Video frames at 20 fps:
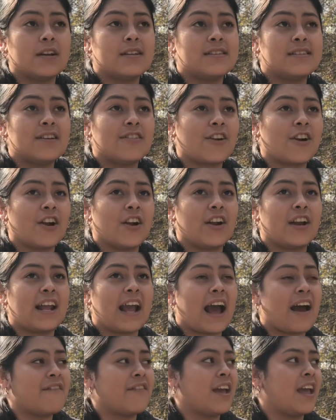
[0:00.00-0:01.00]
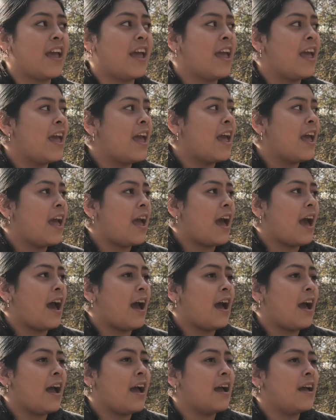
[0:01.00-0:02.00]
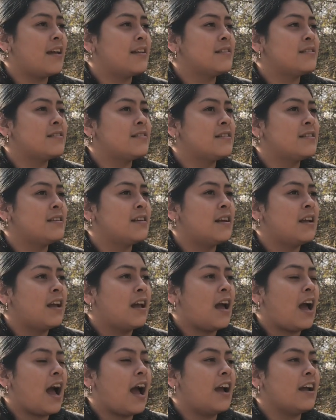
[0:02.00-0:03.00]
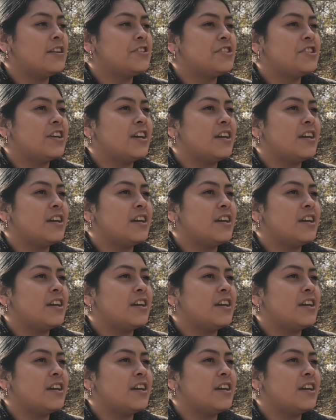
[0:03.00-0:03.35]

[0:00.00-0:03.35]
I still currently haven't. And I